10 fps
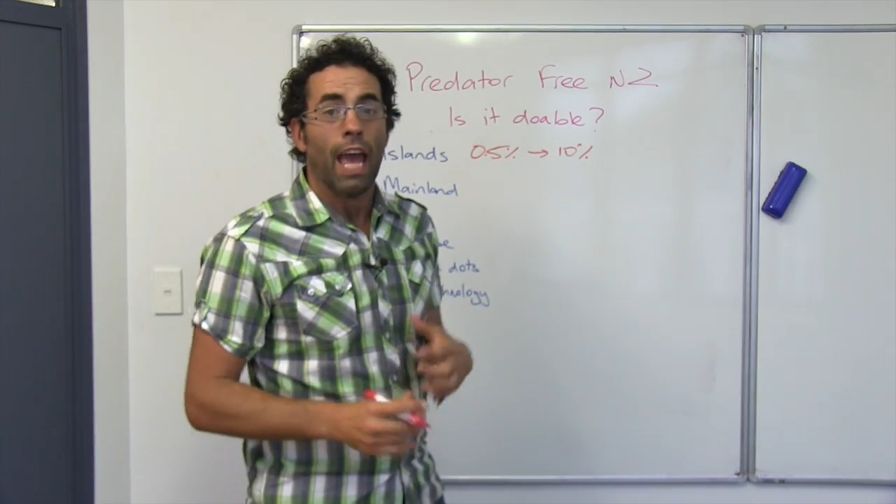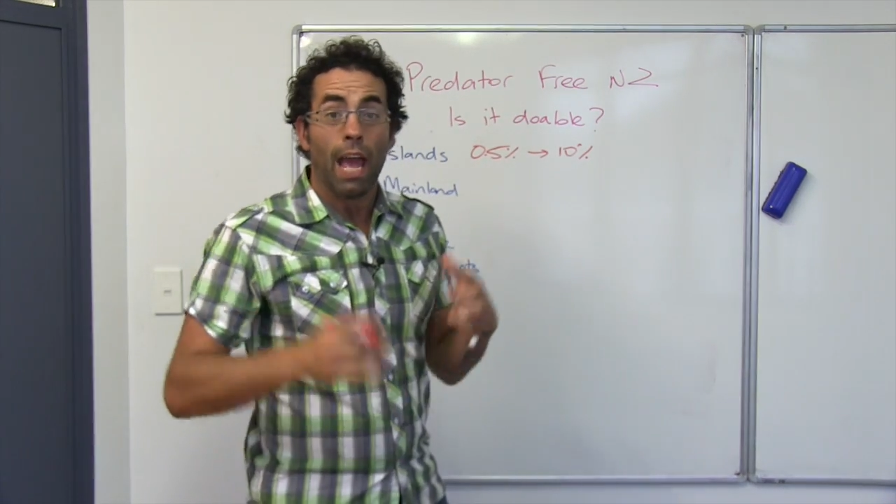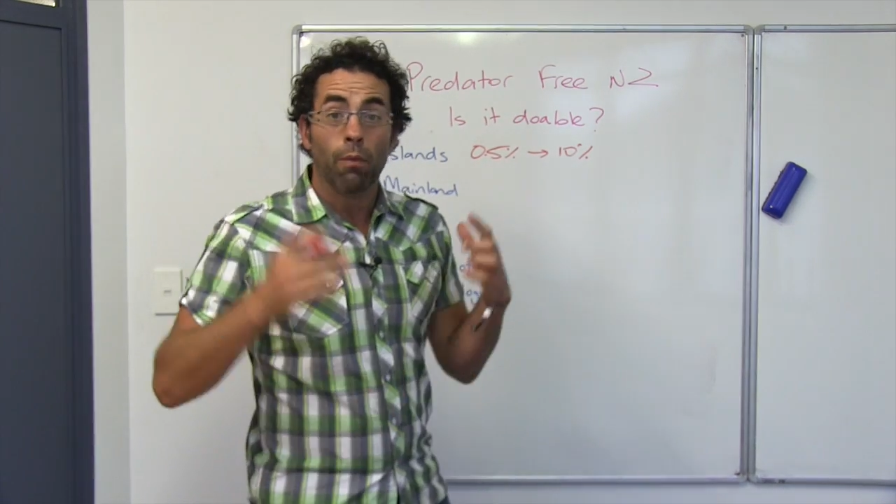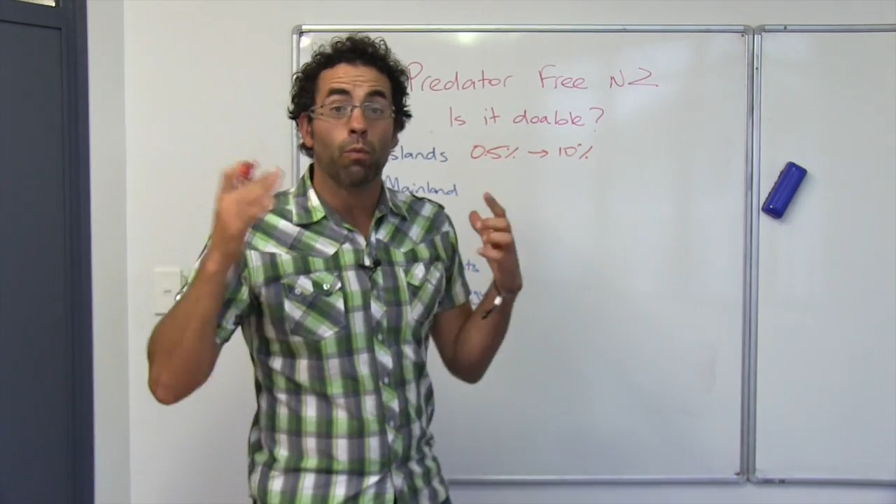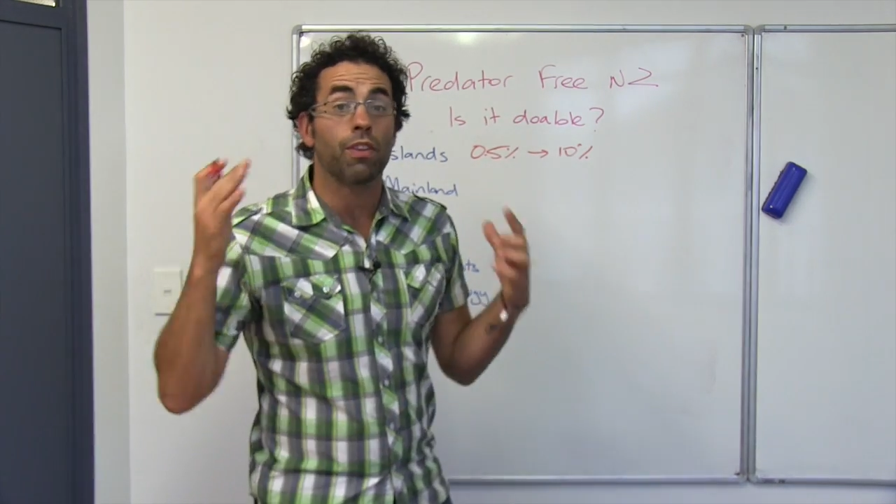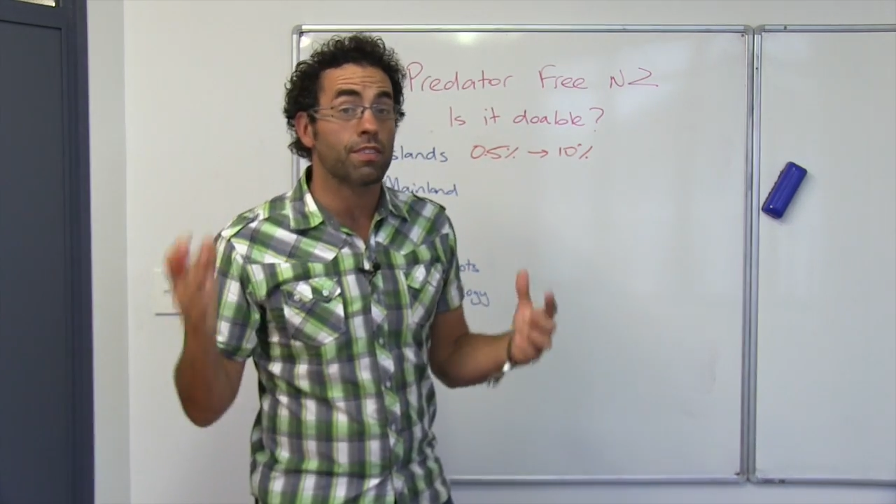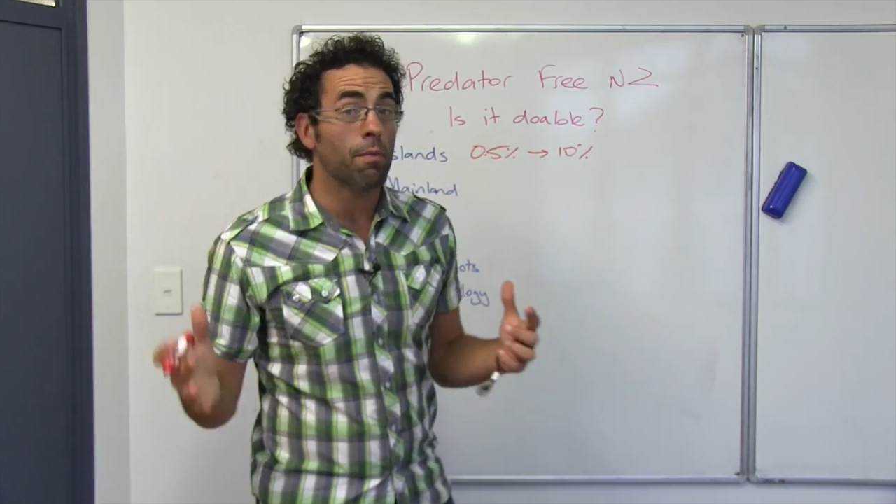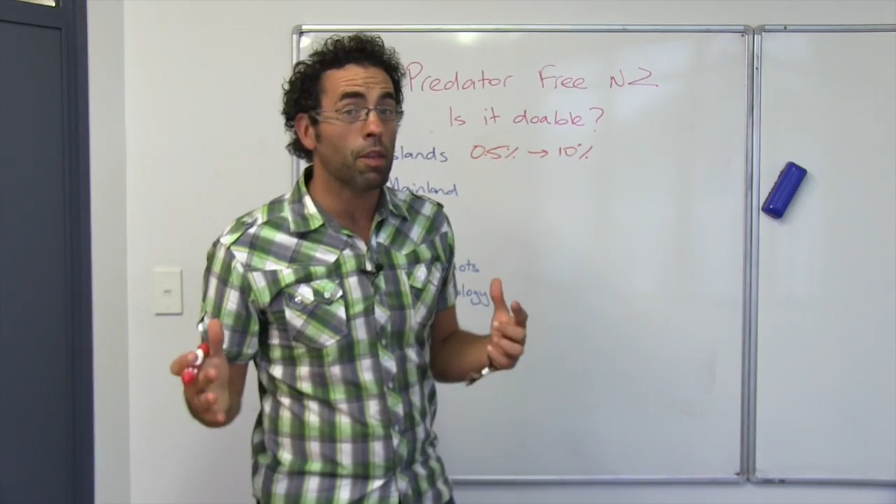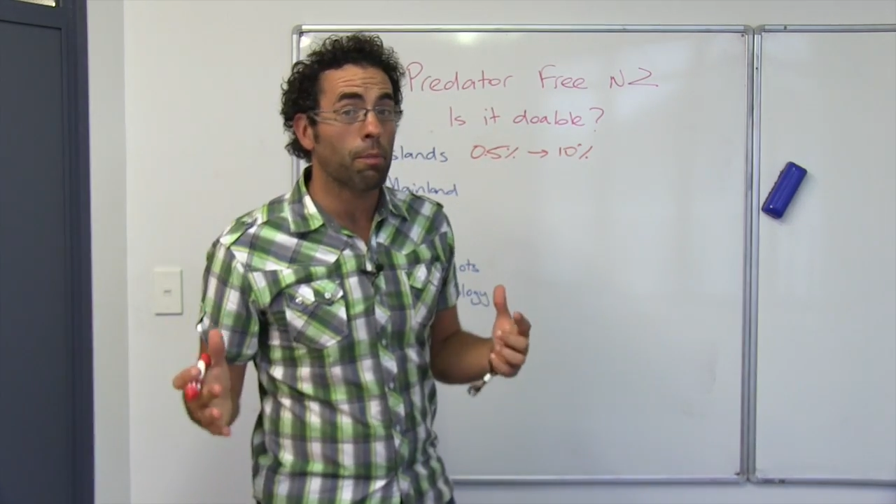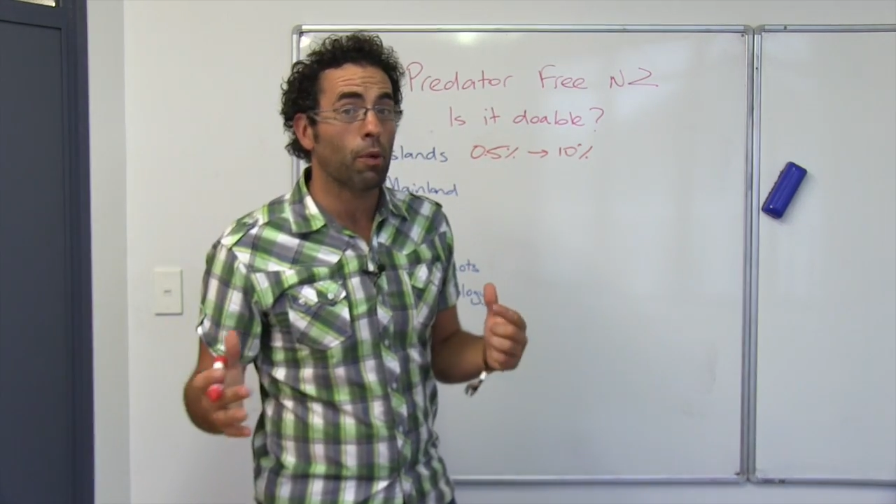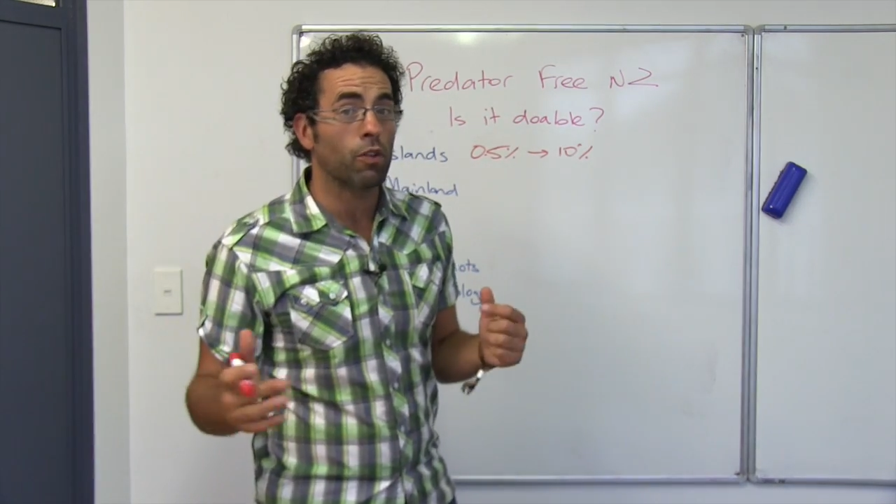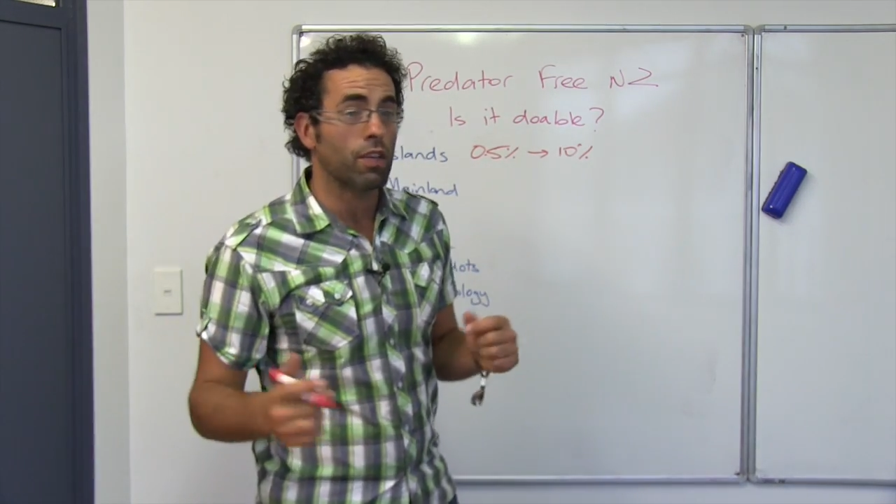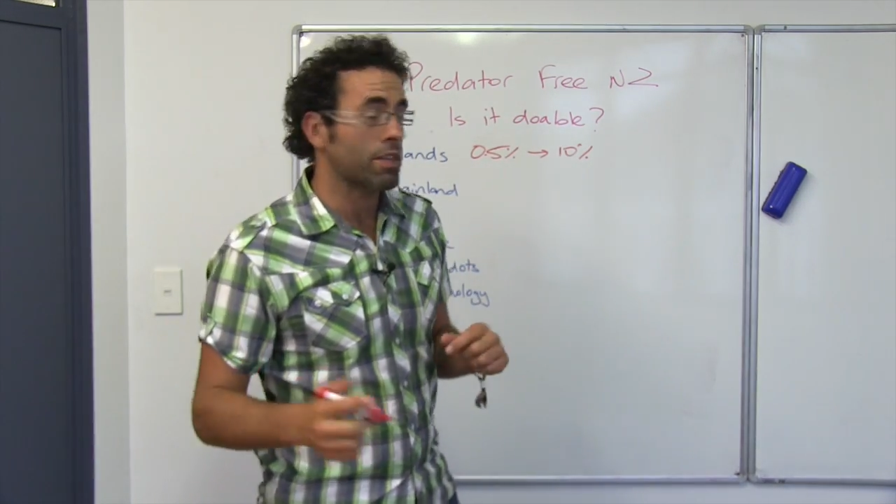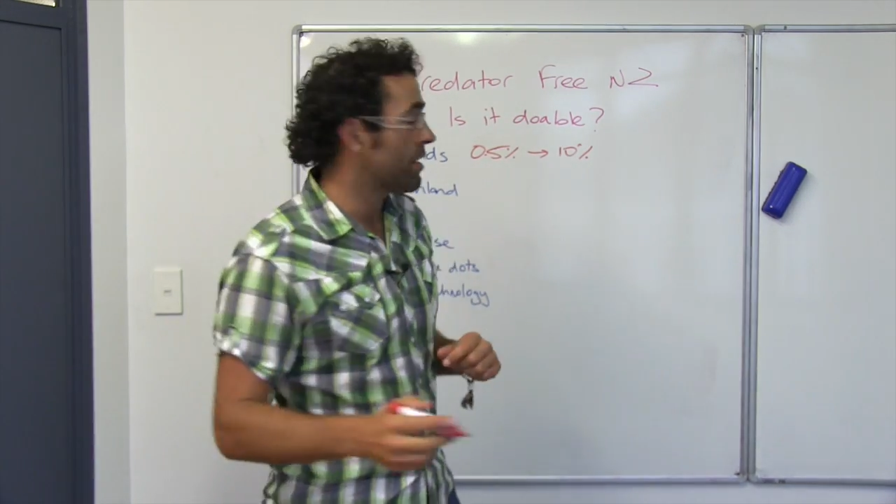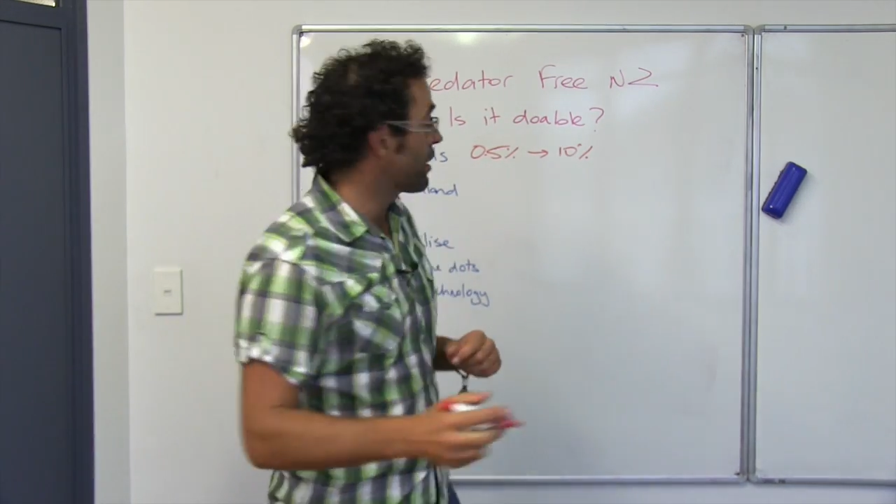And with some of the
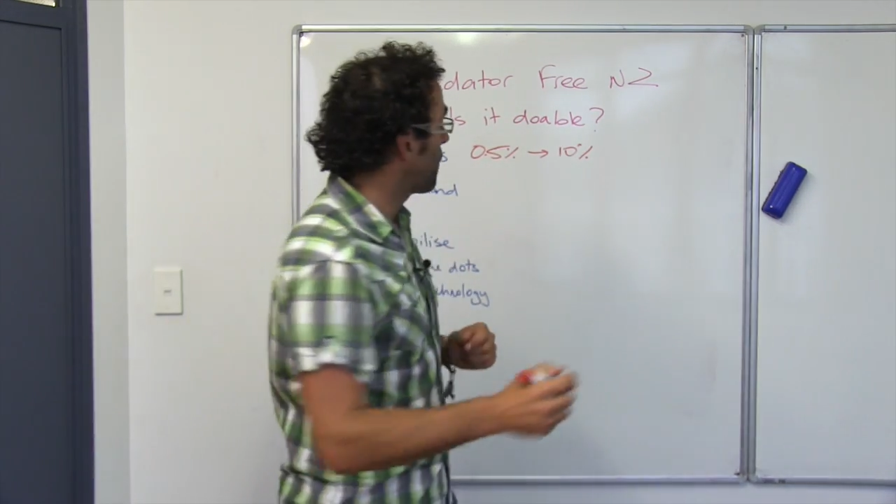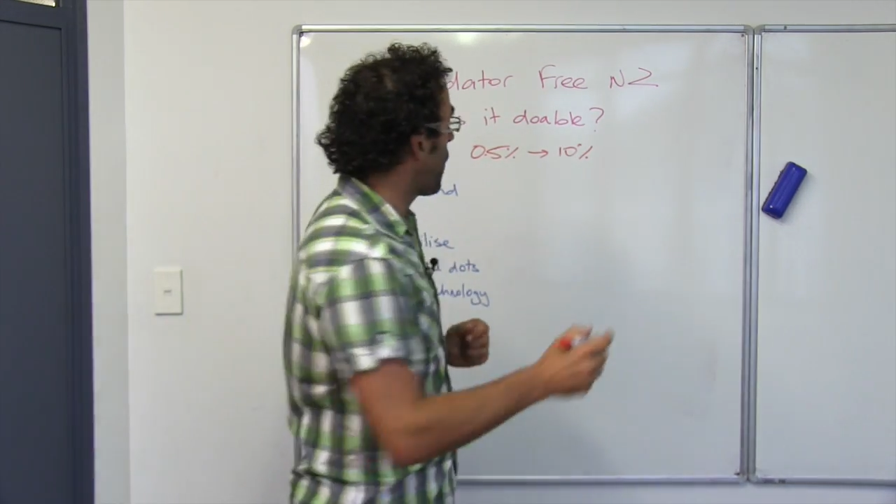projects in the